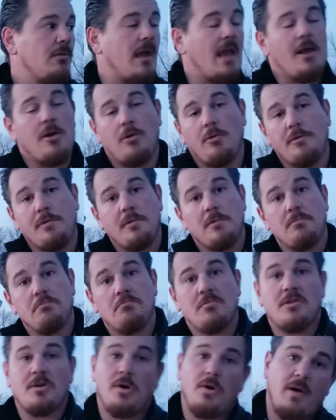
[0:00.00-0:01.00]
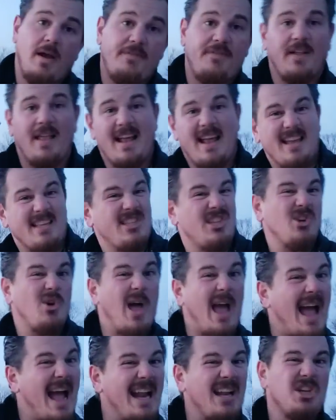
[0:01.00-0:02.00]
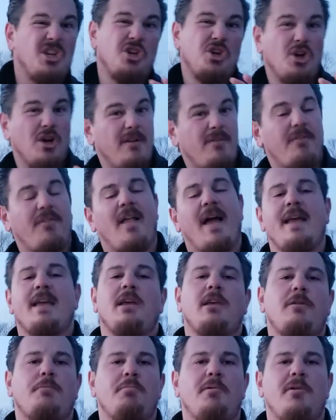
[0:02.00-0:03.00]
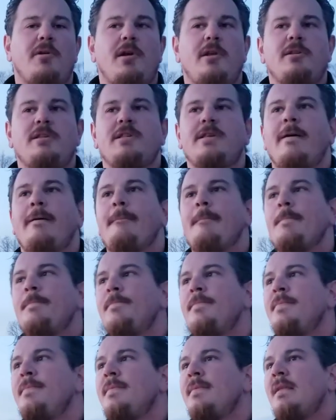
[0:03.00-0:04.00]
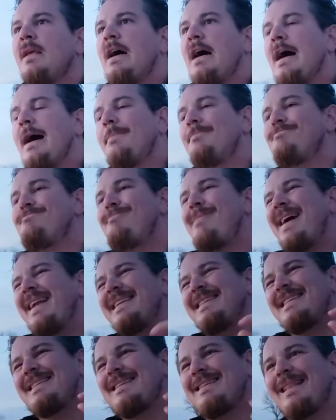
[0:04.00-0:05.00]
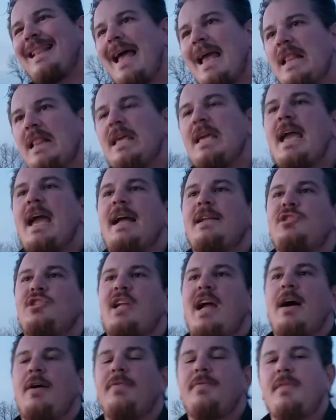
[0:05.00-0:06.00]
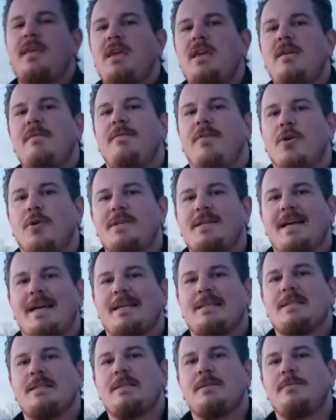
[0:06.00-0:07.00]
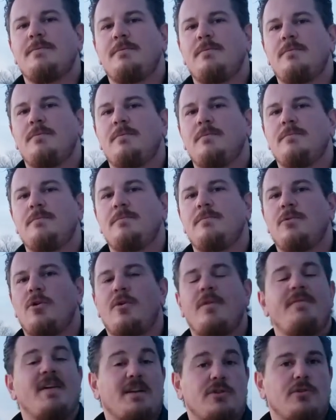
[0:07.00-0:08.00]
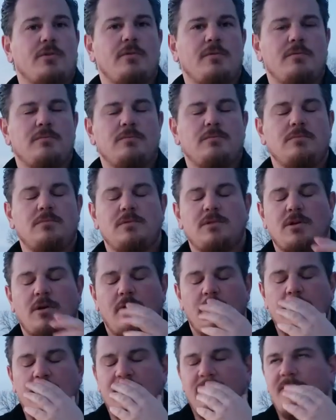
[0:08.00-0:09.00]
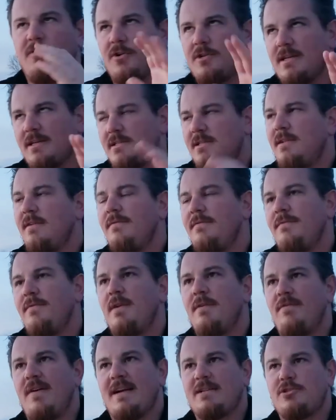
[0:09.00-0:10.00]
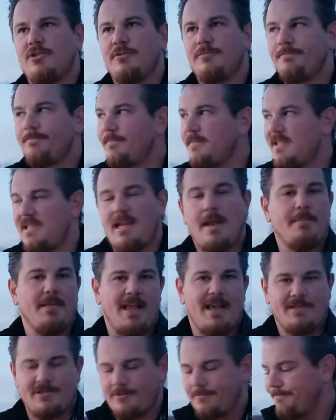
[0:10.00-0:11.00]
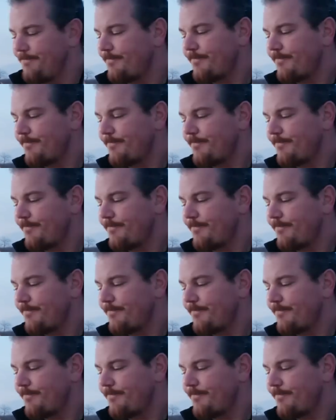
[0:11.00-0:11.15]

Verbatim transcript: angles. So I felt like I still had a good flying experience. Might have slightly edged out the vortex or the vector. Sorry, not the vortex, the vector stabilizer.